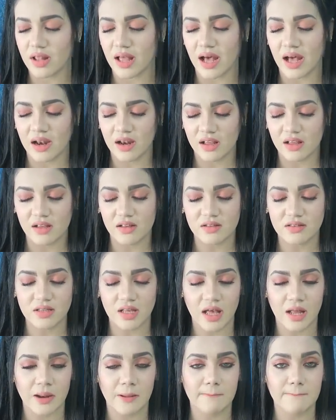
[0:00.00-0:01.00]
That is
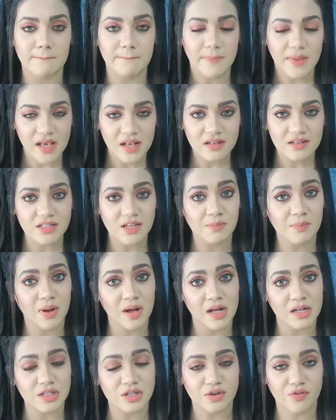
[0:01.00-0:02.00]
an amazing
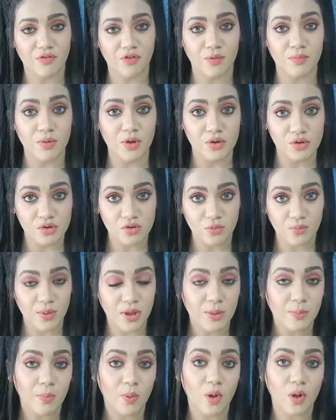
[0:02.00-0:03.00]
mask from YouTube
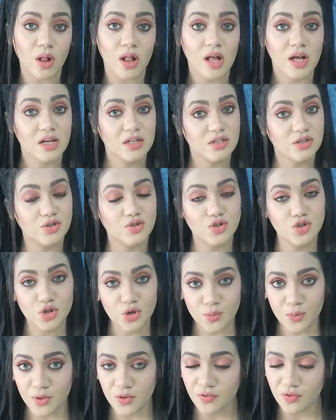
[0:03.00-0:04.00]
People, the
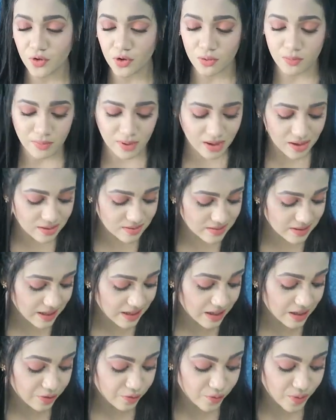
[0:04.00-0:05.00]
Superfood mask,
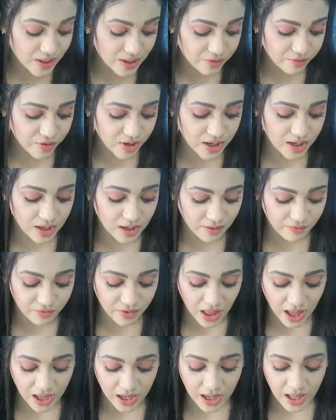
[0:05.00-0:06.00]
and I really, really love
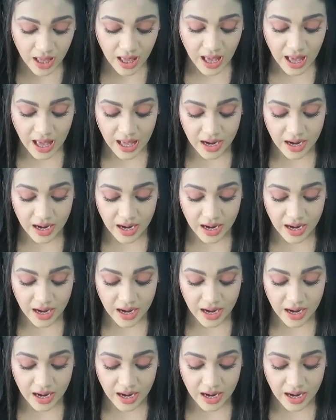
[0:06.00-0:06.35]
that.